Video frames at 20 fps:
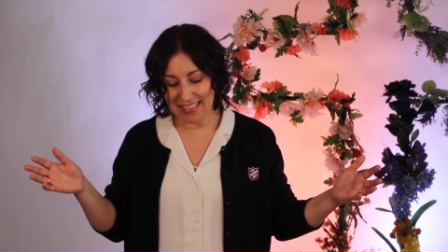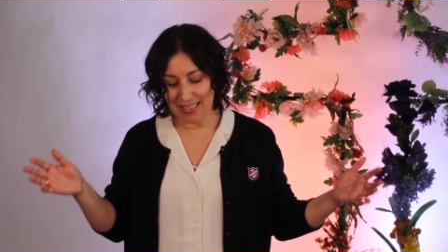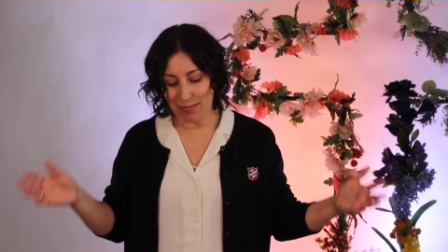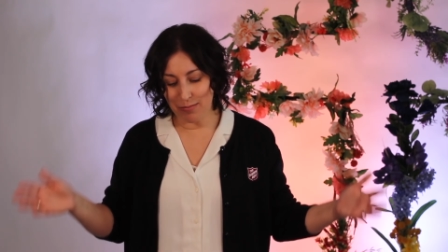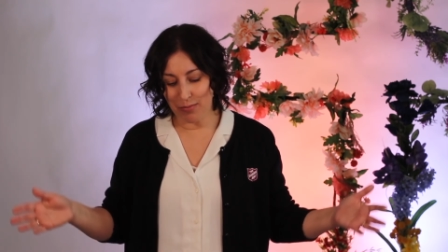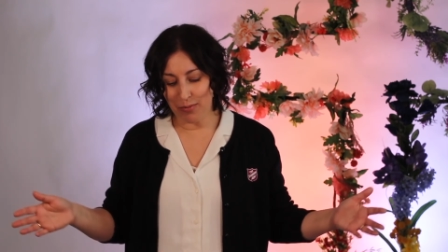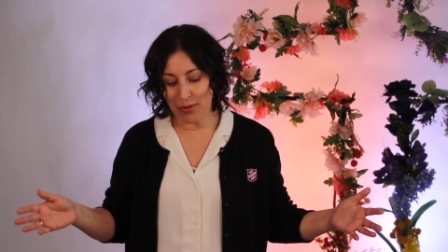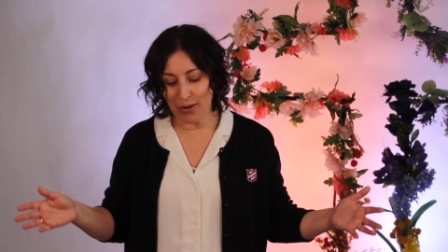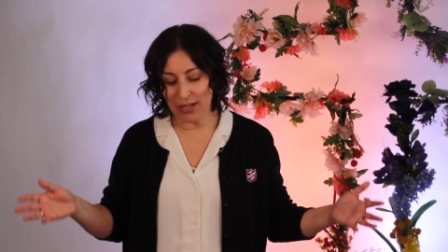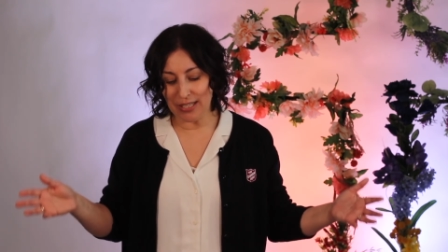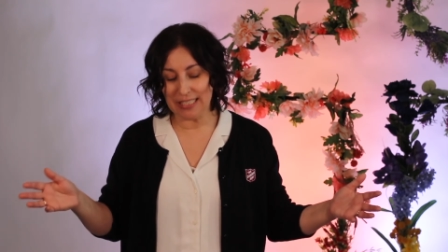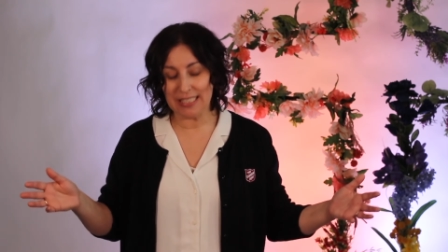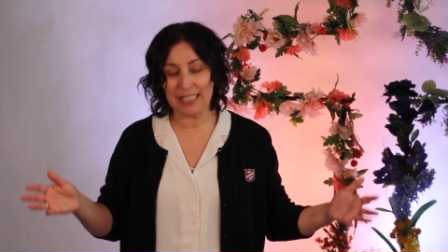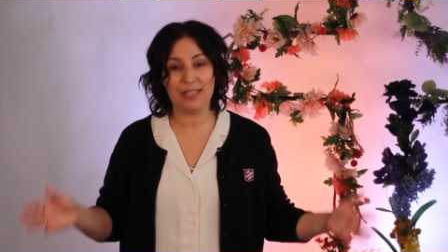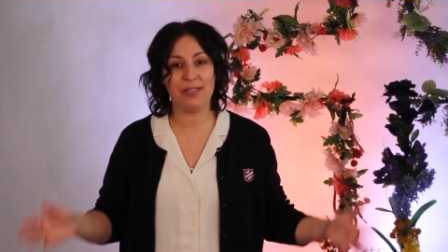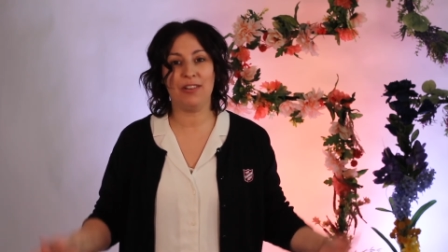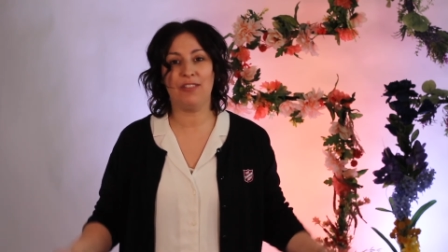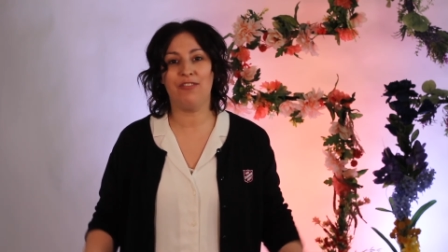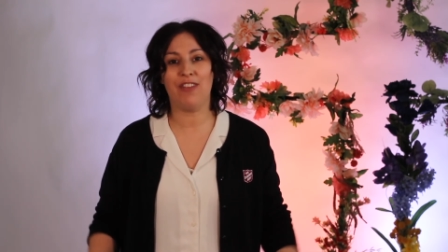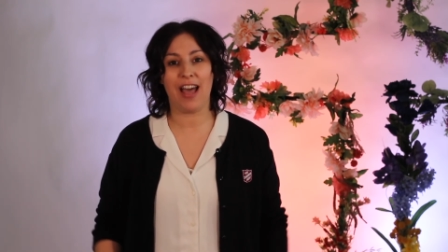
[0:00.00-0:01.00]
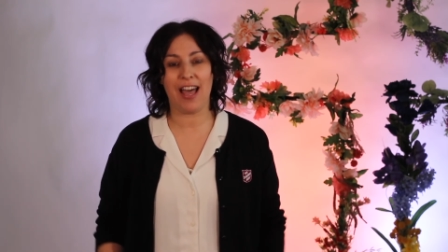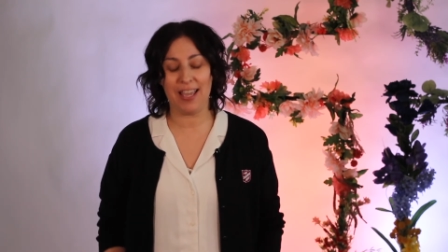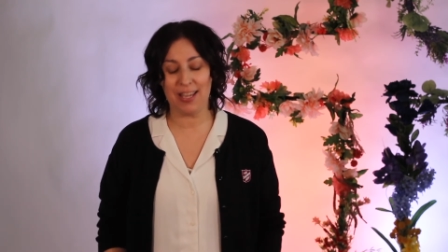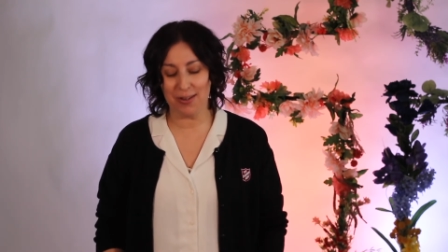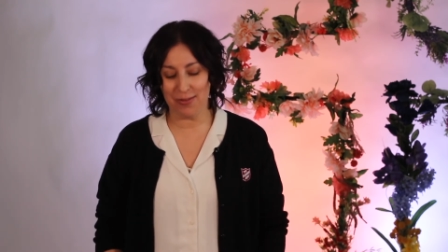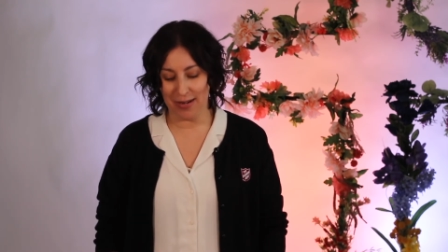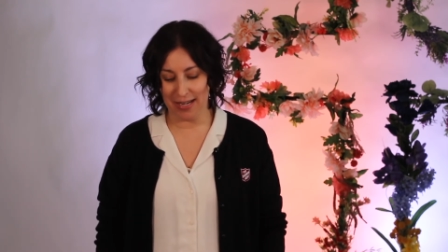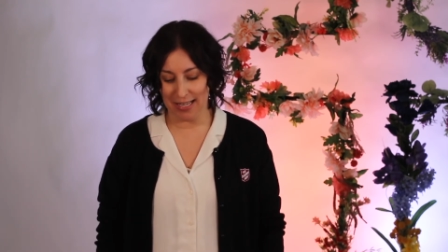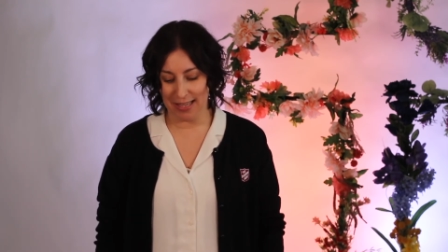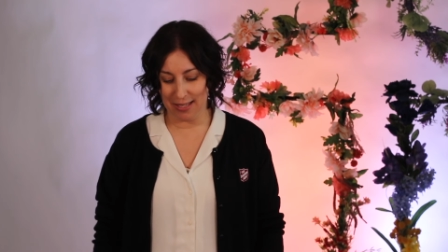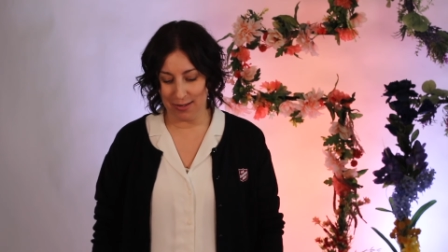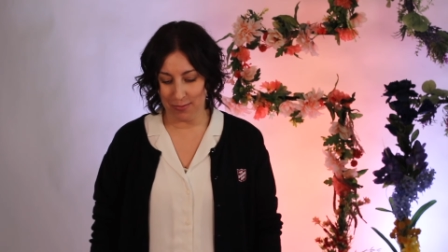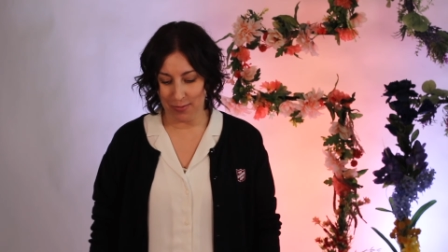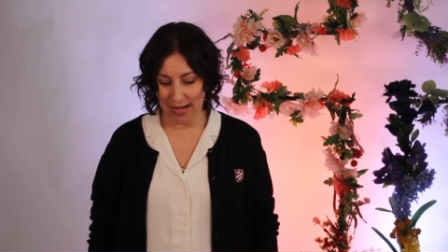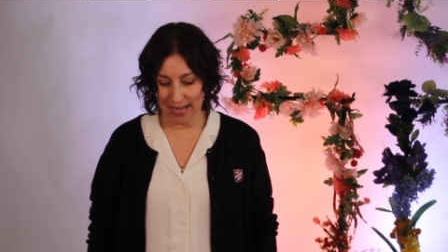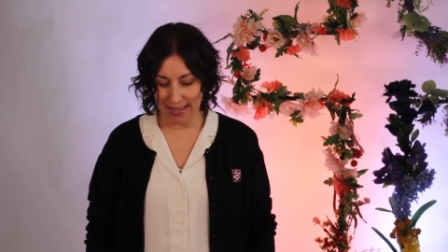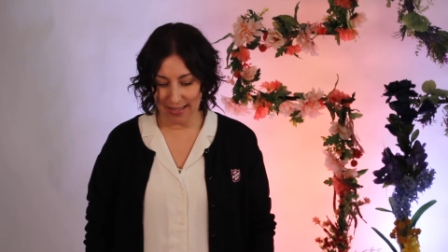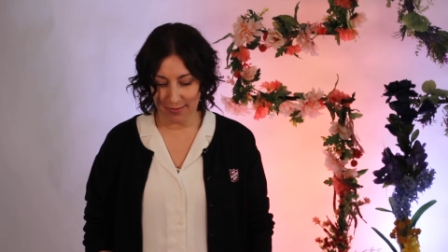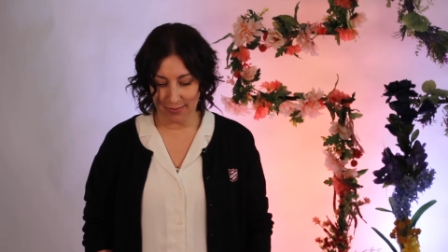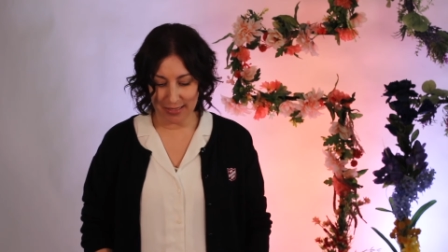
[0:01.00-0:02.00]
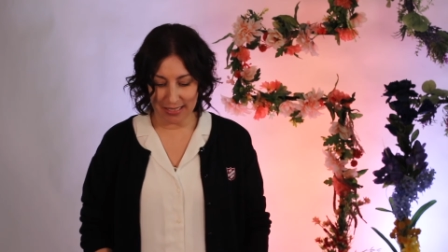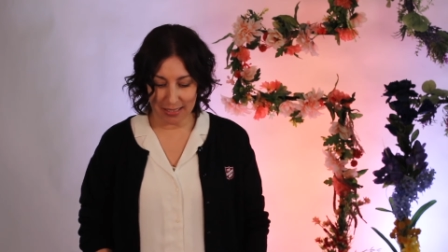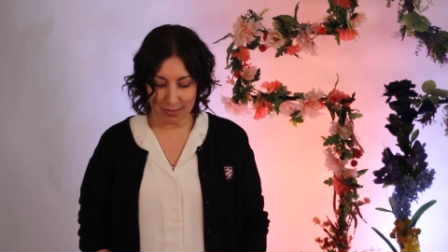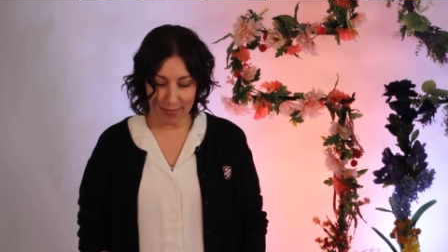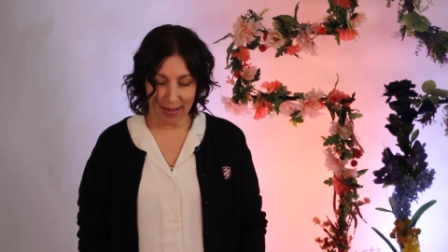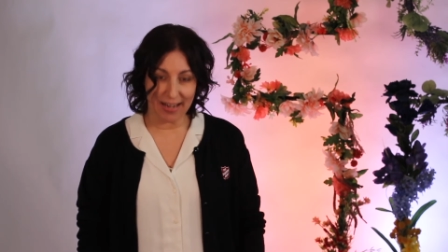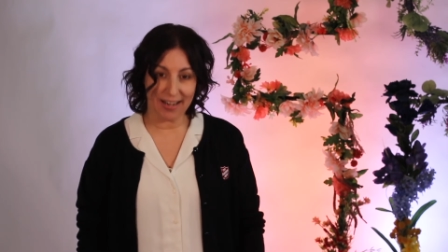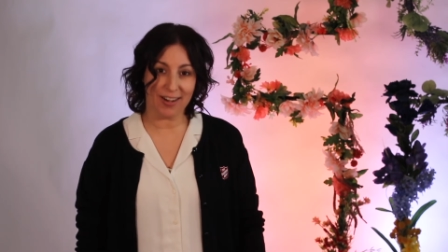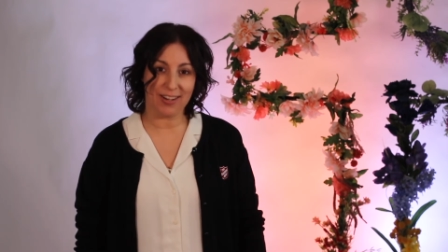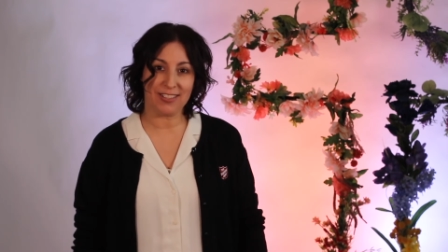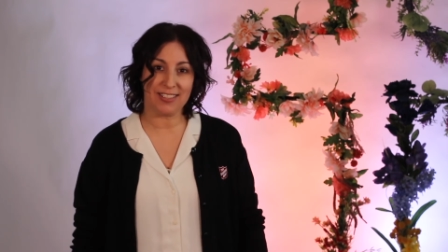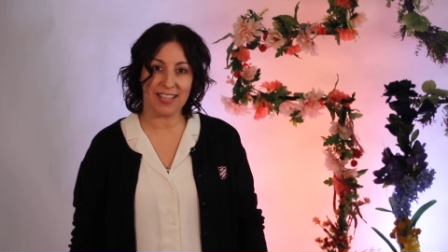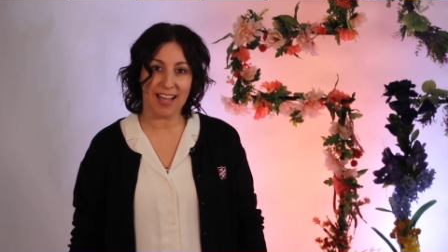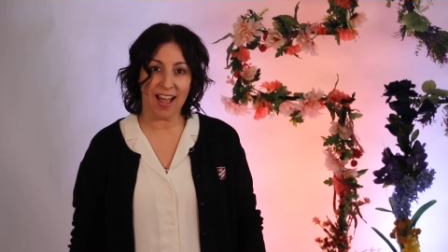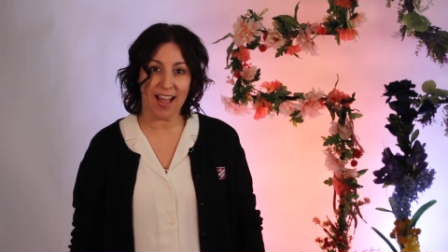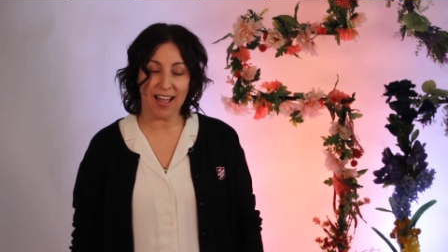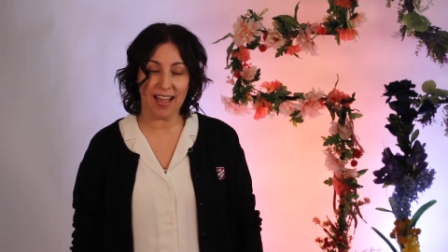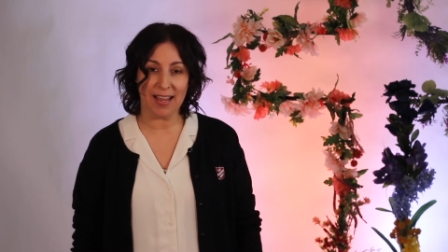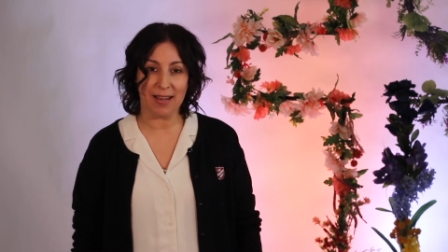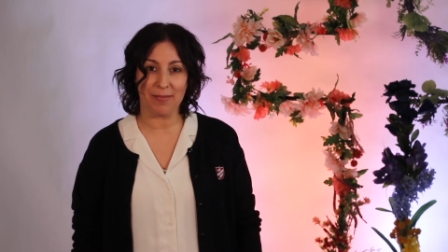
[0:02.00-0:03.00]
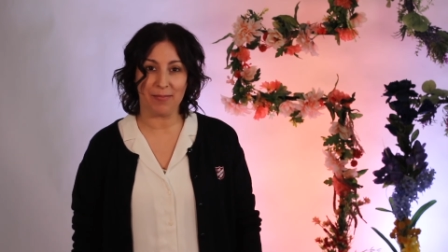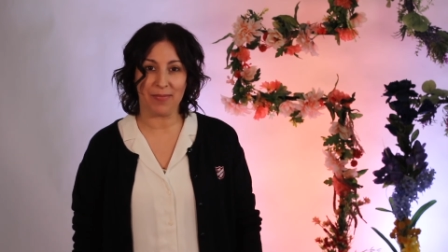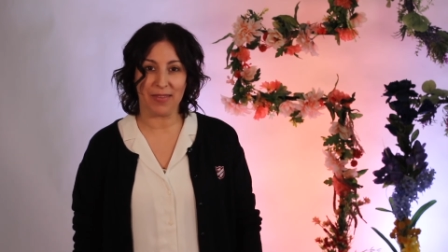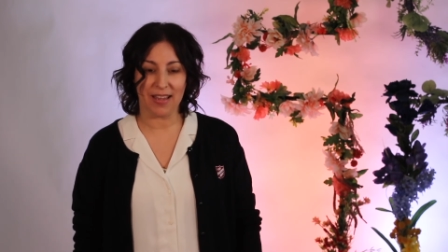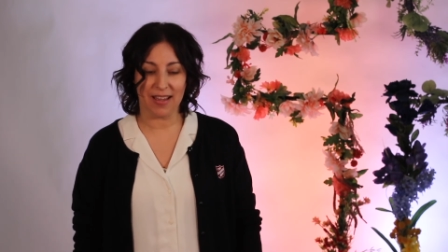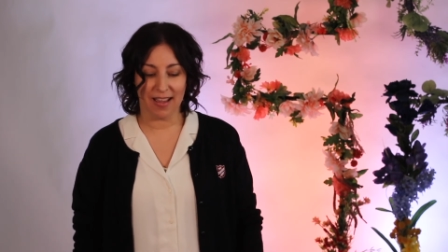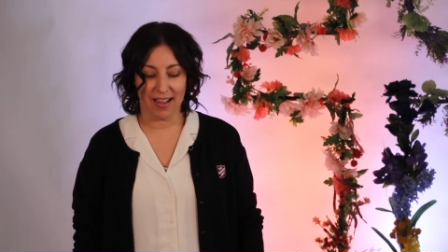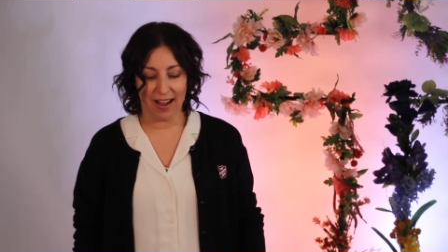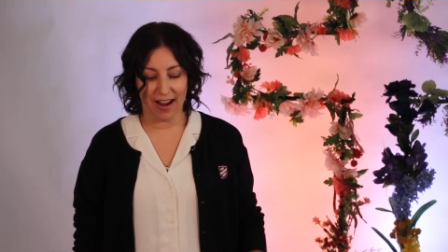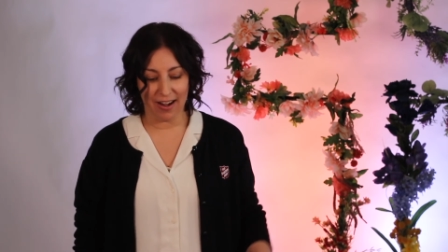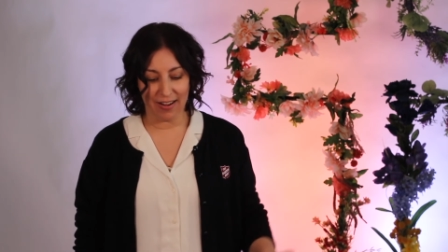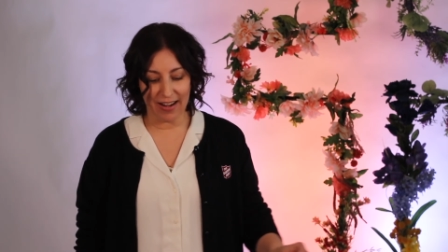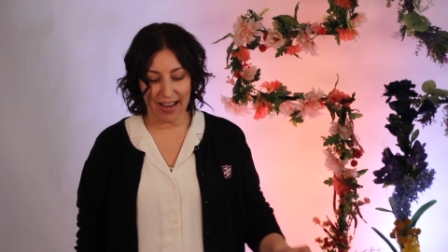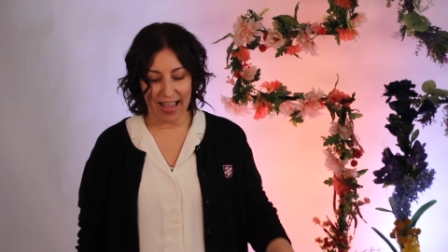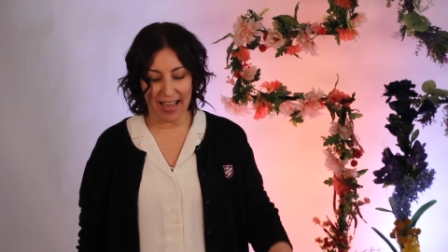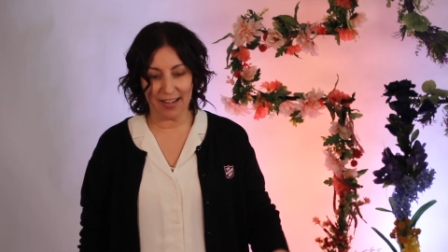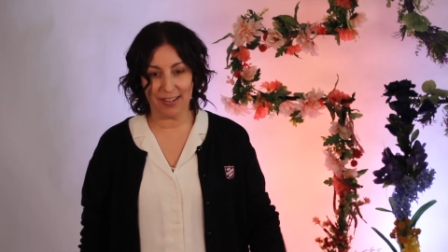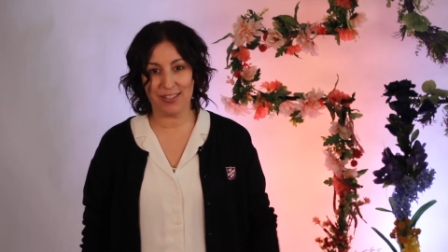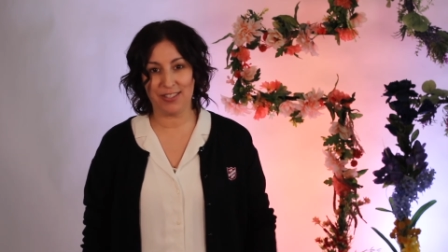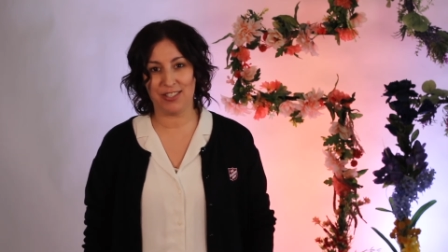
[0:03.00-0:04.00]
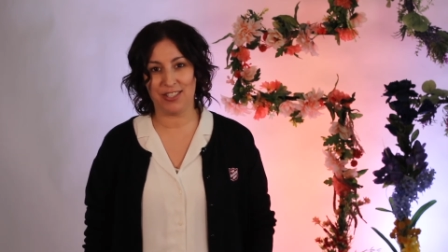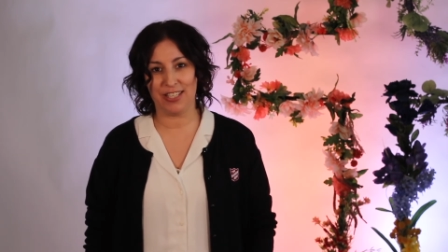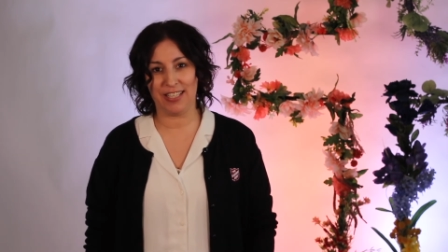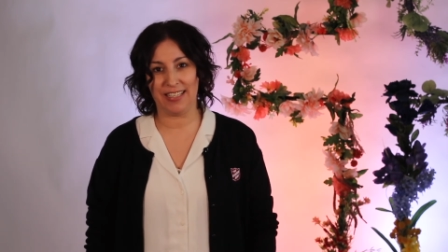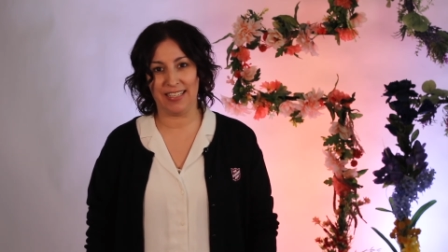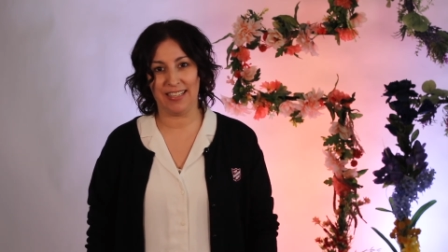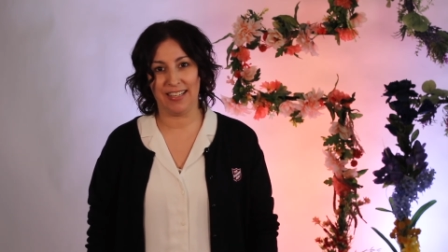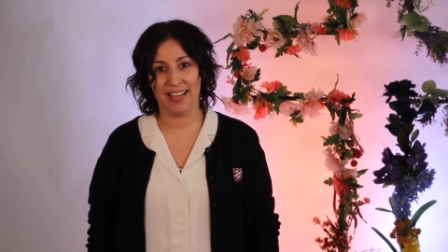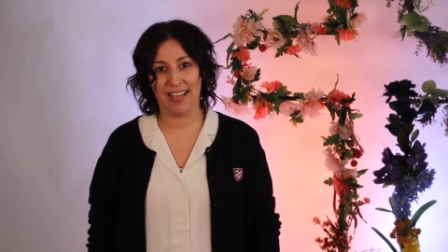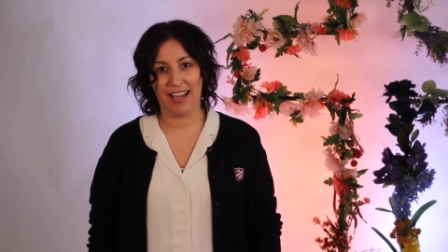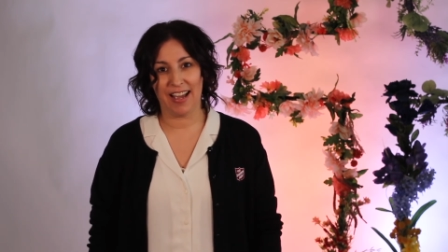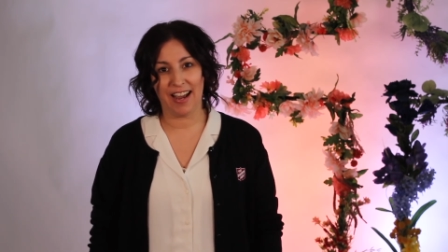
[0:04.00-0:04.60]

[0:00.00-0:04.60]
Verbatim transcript: it's important to evaluate the way that we spend our time, our energy,